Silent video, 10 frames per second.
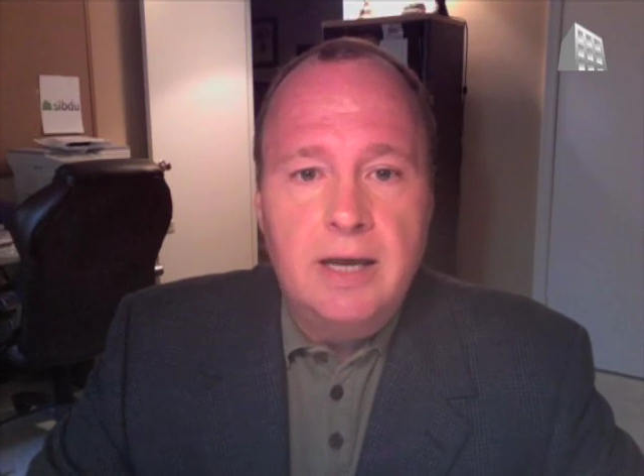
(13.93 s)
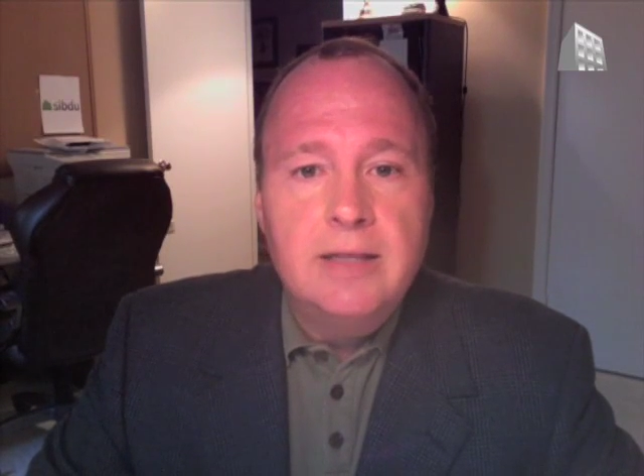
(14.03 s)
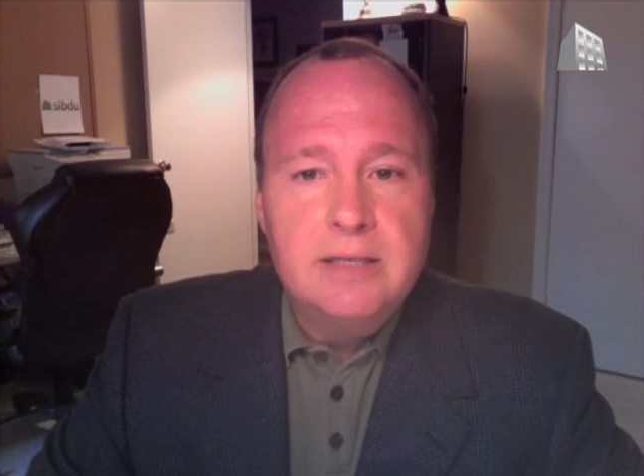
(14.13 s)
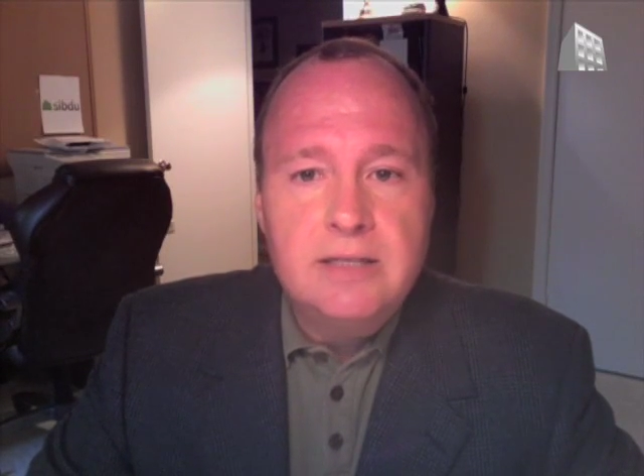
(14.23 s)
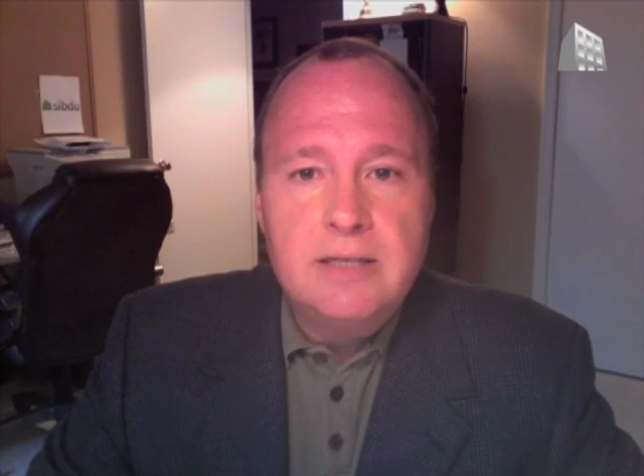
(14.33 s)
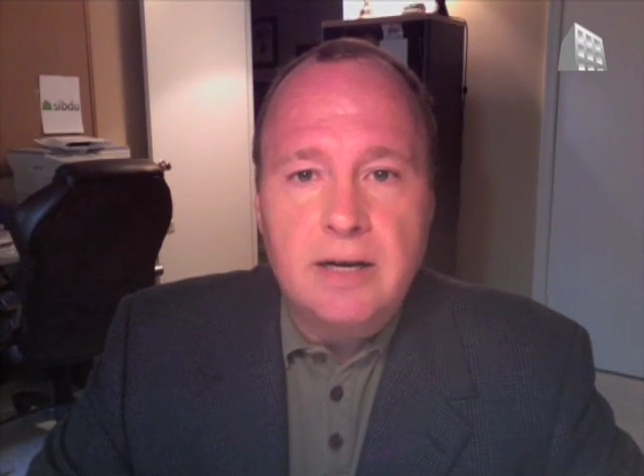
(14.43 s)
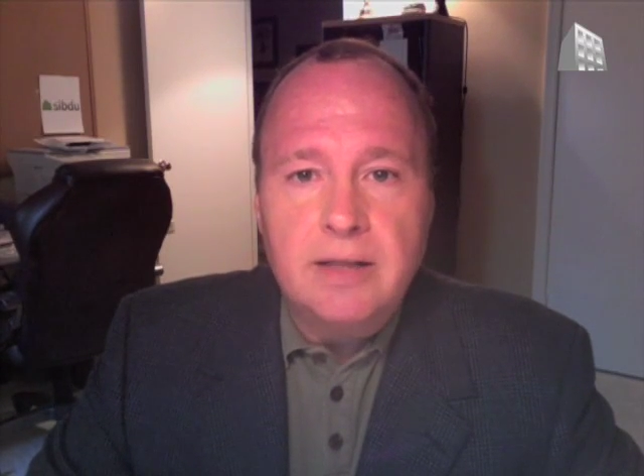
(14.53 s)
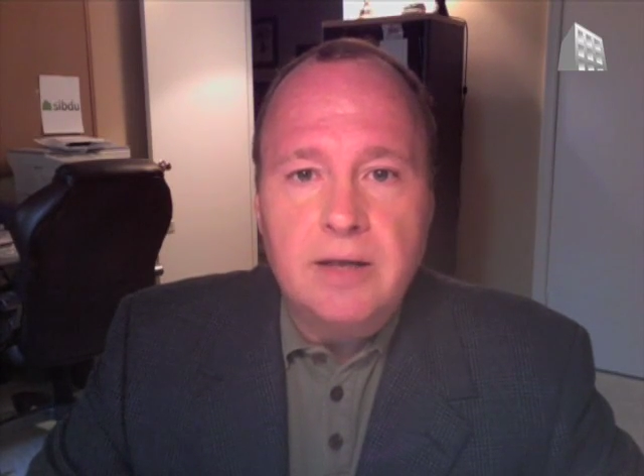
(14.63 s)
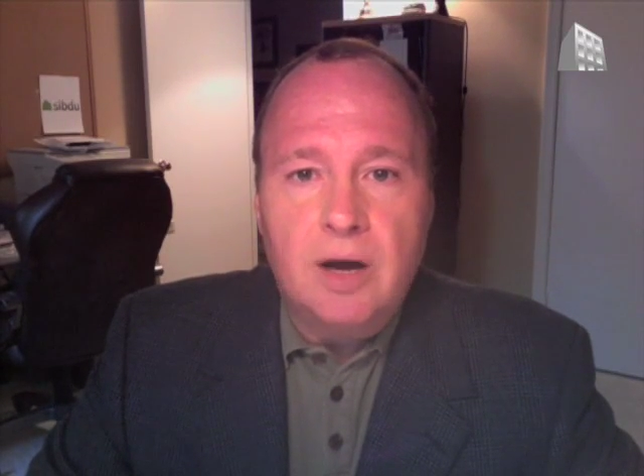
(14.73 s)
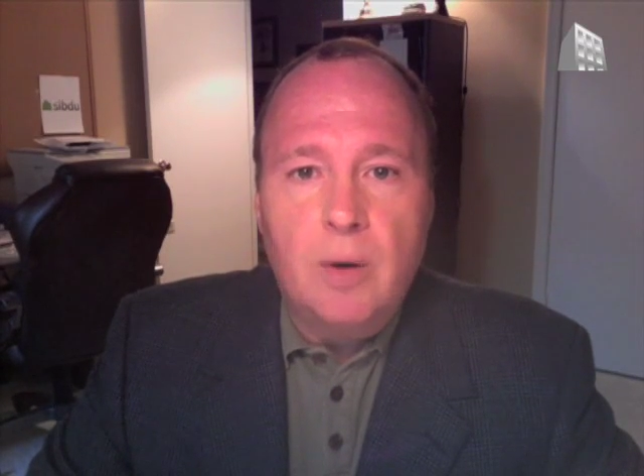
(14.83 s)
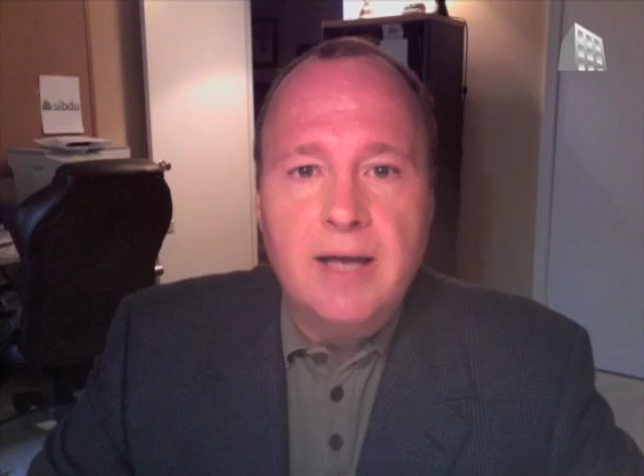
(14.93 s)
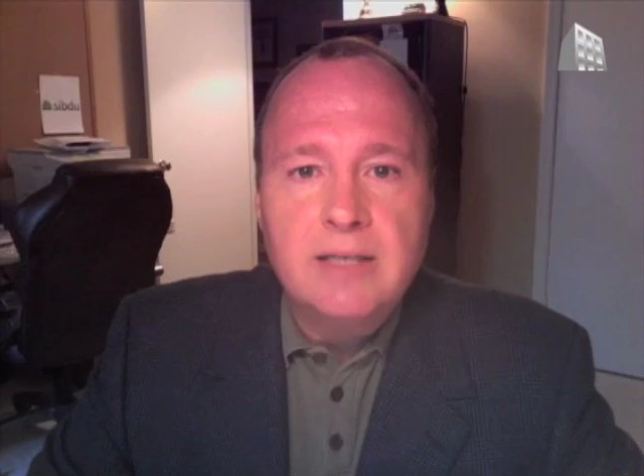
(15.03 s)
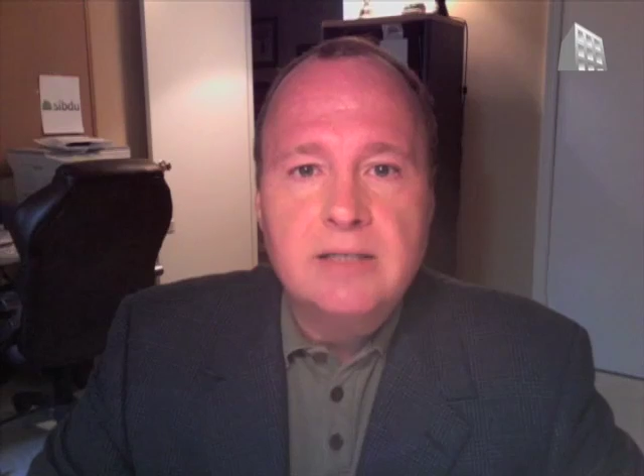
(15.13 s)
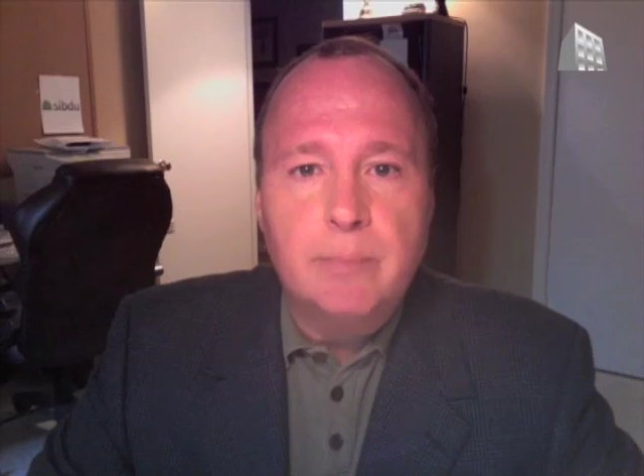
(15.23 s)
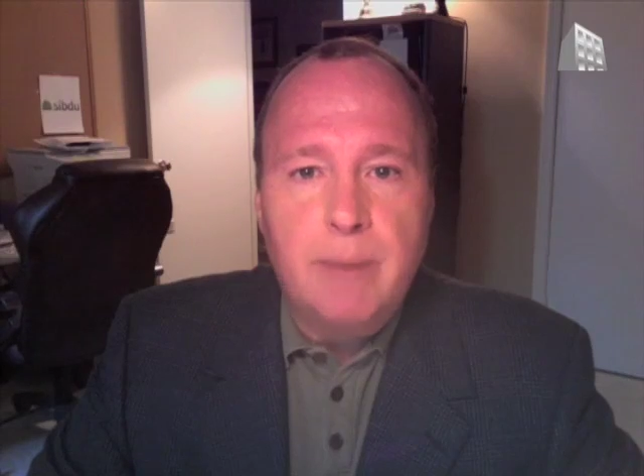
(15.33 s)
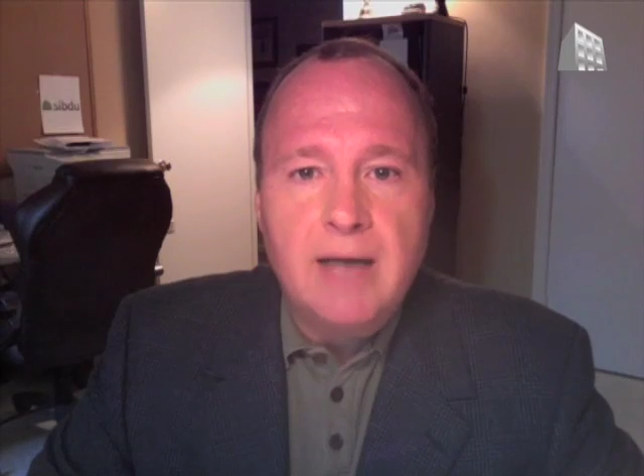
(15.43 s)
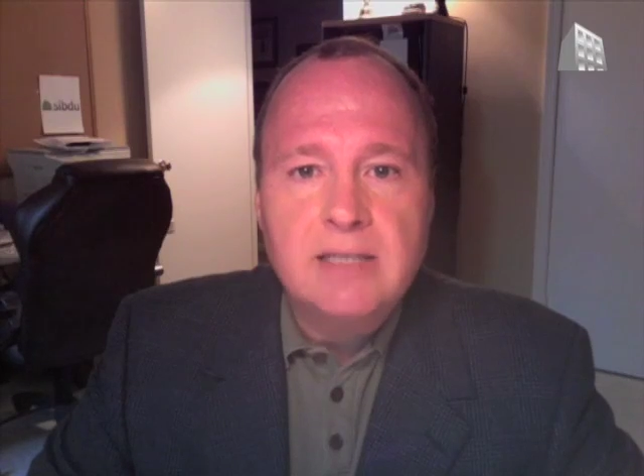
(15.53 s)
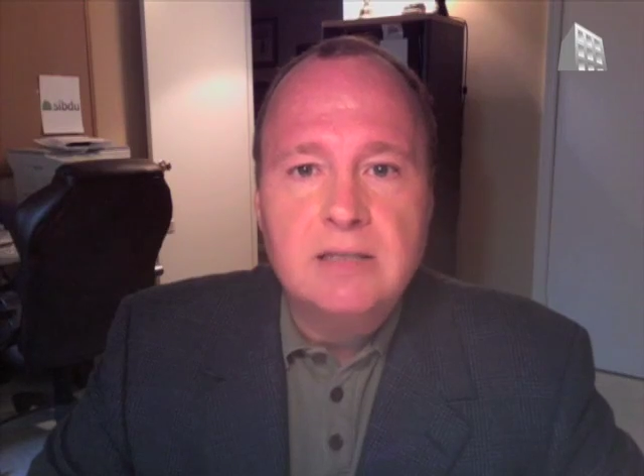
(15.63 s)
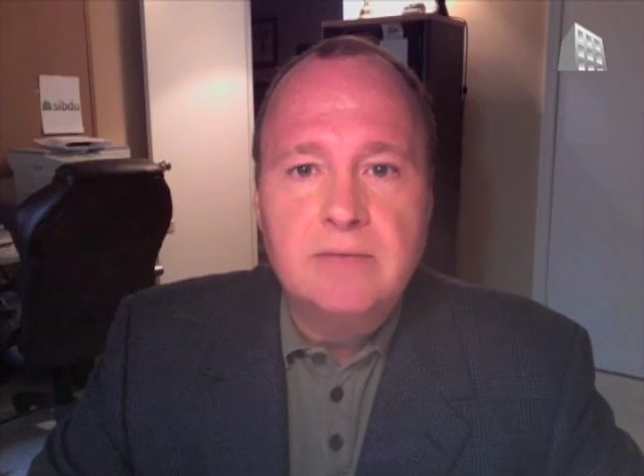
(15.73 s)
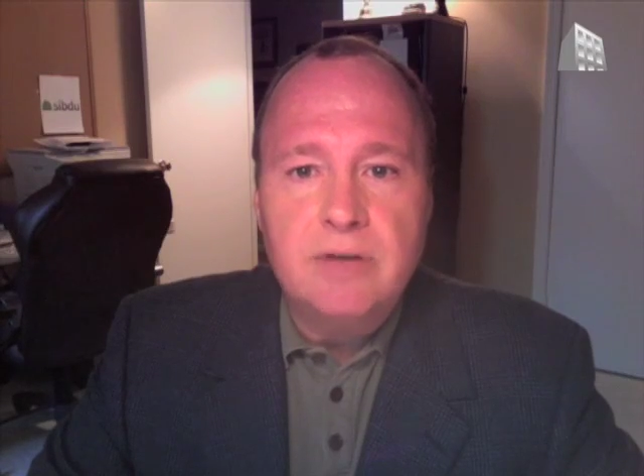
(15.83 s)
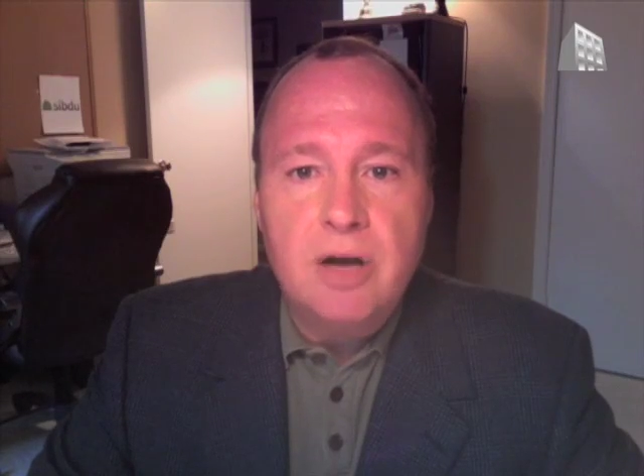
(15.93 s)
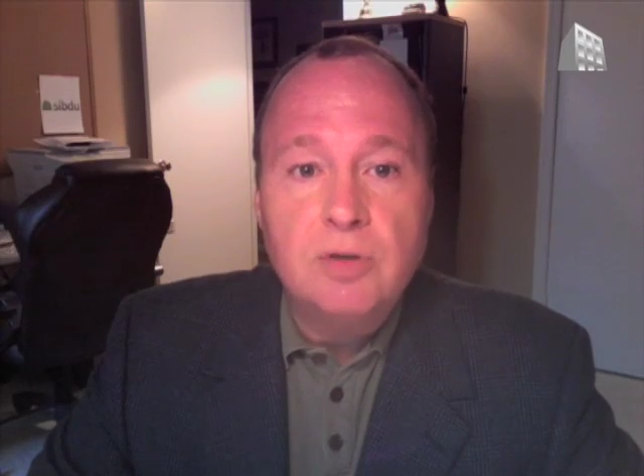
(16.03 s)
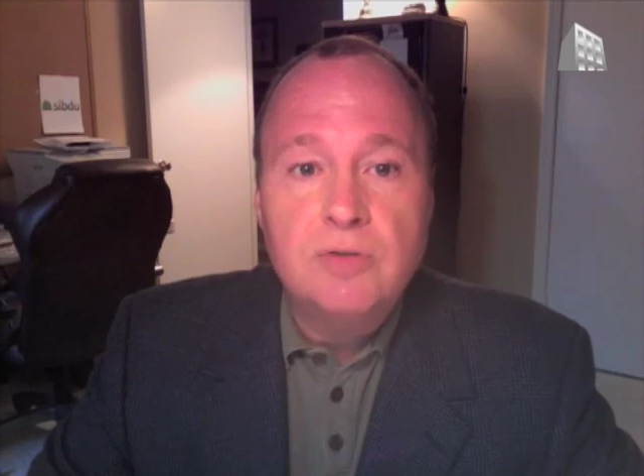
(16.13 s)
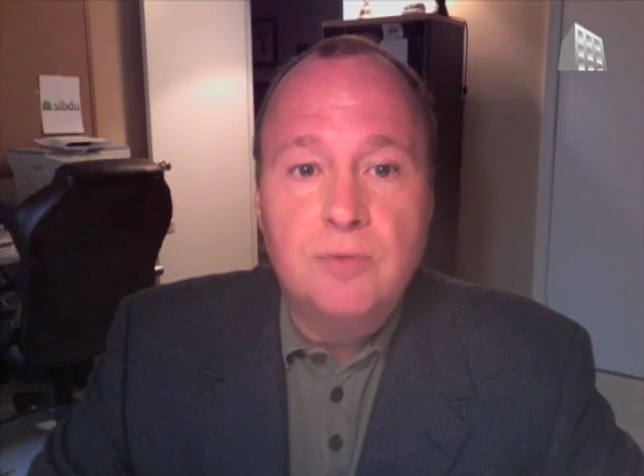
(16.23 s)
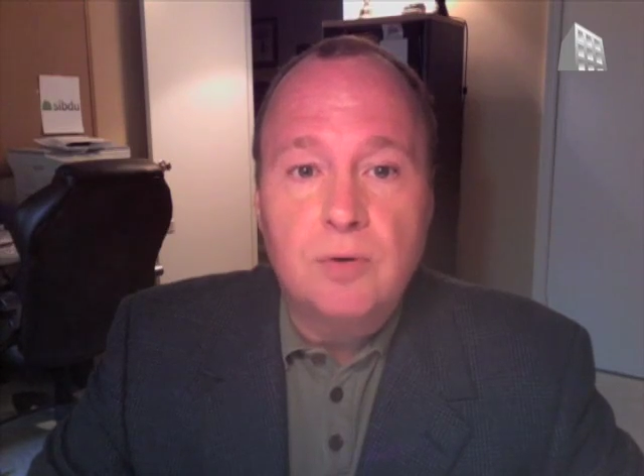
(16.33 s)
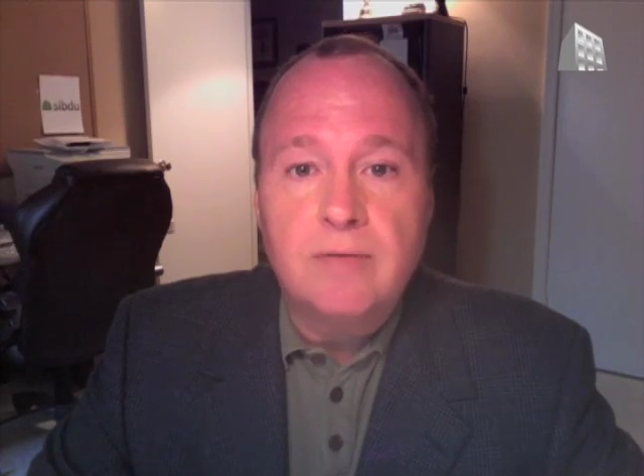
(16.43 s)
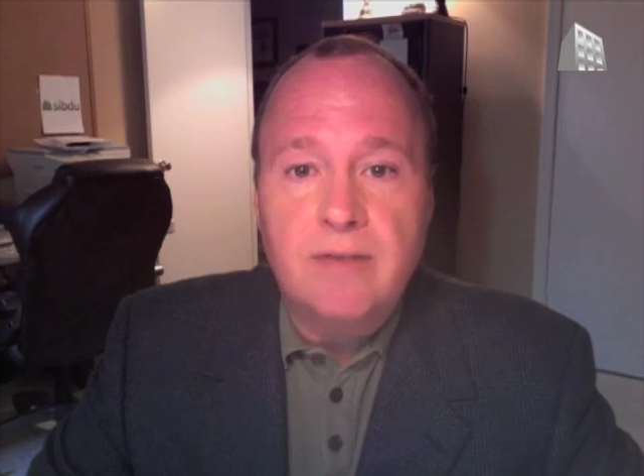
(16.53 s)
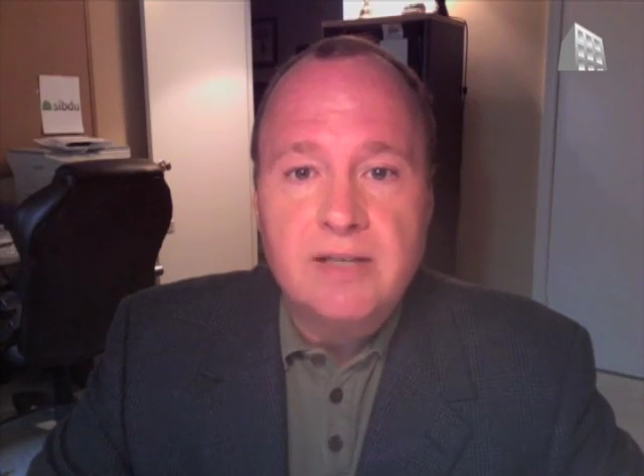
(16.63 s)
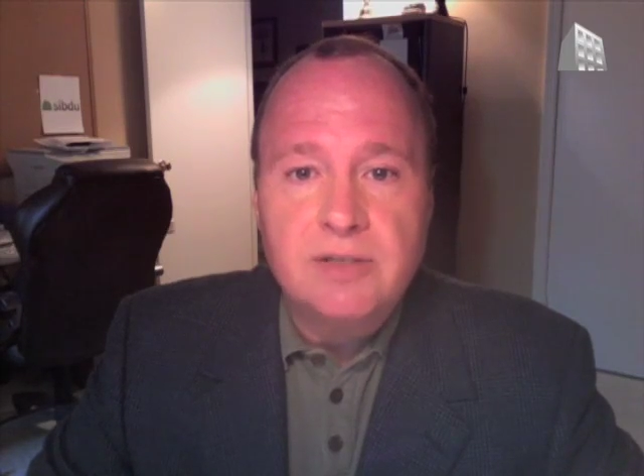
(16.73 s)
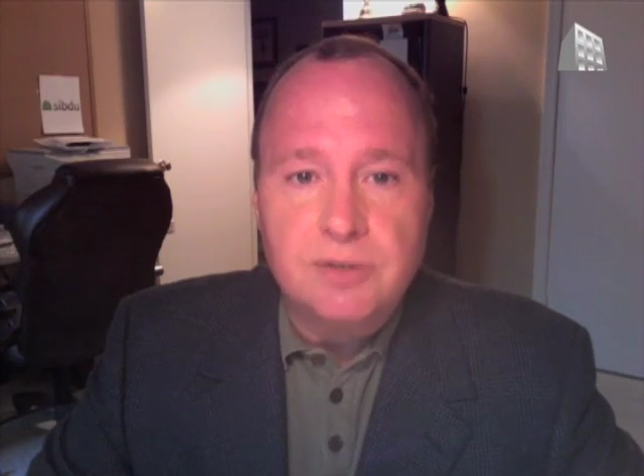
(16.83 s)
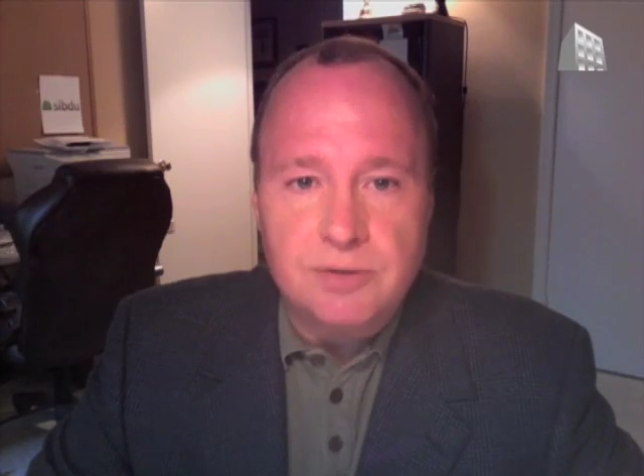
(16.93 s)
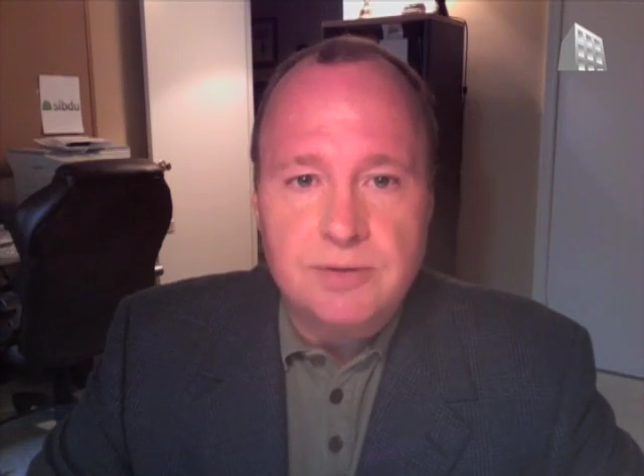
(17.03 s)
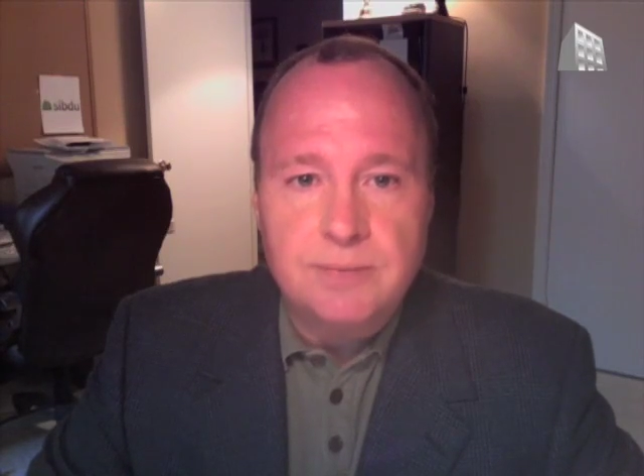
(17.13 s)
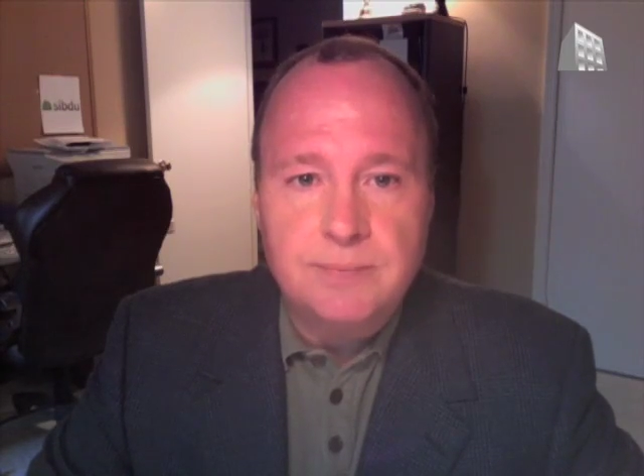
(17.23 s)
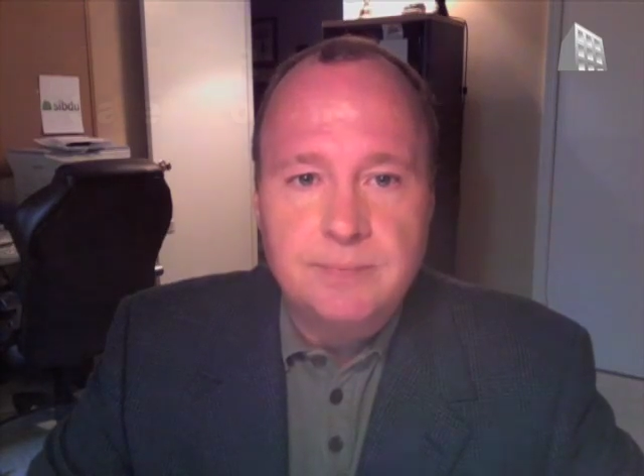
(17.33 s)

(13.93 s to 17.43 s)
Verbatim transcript: This study, though, has some positive notes for investors.